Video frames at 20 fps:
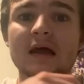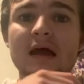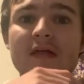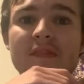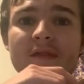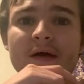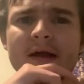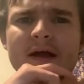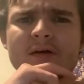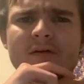
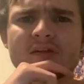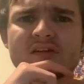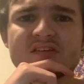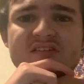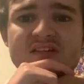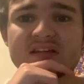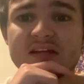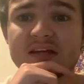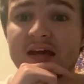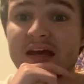they currently
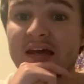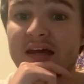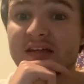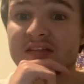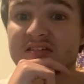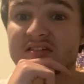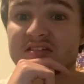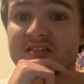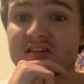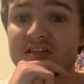sit
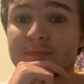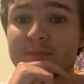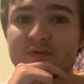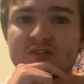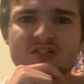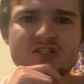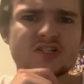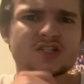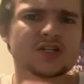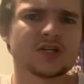in sixth
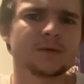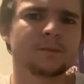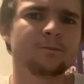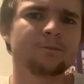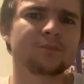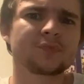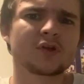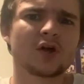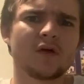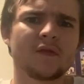position
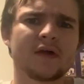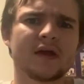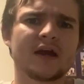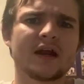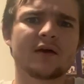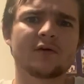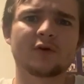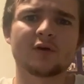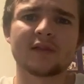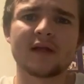on the
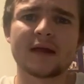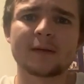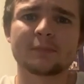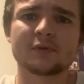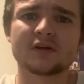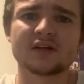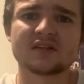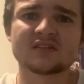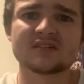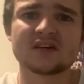NRL ladder
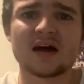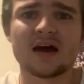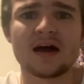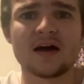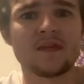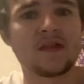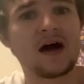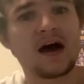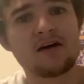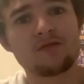predictor
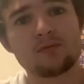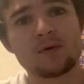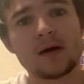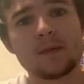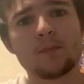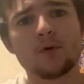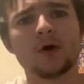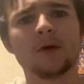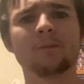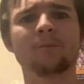at the halfway
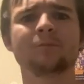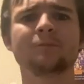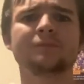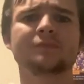point.